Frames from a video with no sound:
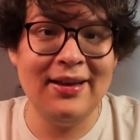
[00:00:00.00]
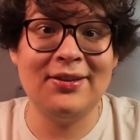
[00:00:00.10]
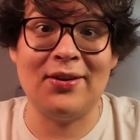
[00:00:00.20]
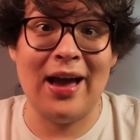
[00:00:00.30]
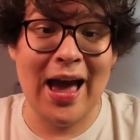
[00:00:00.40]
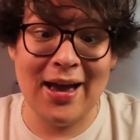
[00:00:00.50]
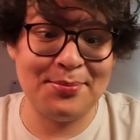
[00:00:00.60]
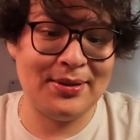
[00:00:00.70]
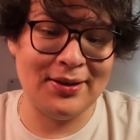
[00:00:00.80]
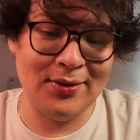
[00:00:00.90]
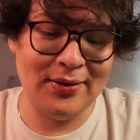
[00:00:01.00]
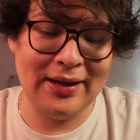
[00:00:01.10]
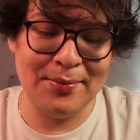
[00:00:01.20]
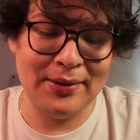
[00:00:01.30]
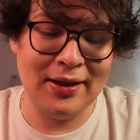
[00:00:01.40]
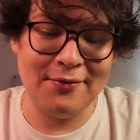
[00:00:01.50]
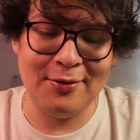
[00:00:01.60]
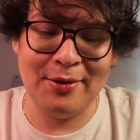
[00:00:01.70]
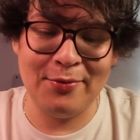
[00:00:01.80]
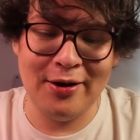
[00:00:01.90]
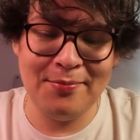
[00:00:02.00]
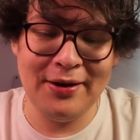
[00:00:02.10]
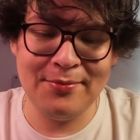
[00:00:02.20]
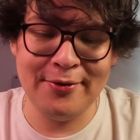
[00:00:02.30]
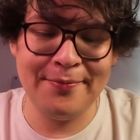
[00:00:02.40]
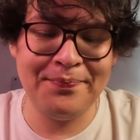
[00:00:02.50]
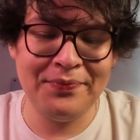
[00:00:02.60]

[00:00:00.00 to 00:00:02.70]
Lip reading: So I absolutely am in love with my wallpaper.